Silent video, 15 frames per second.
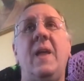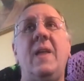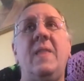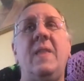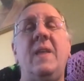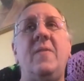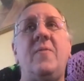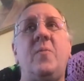
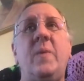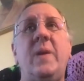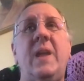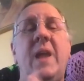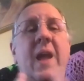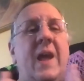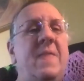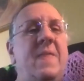If we
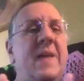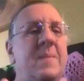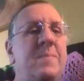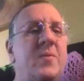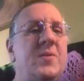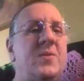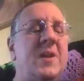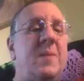had that
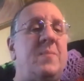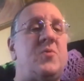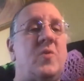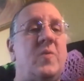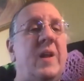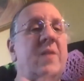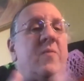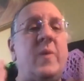perception,
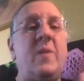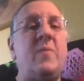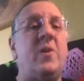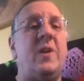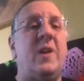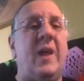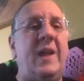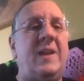right, if we were
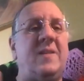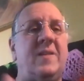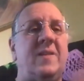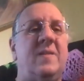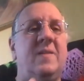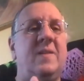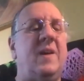enlightened,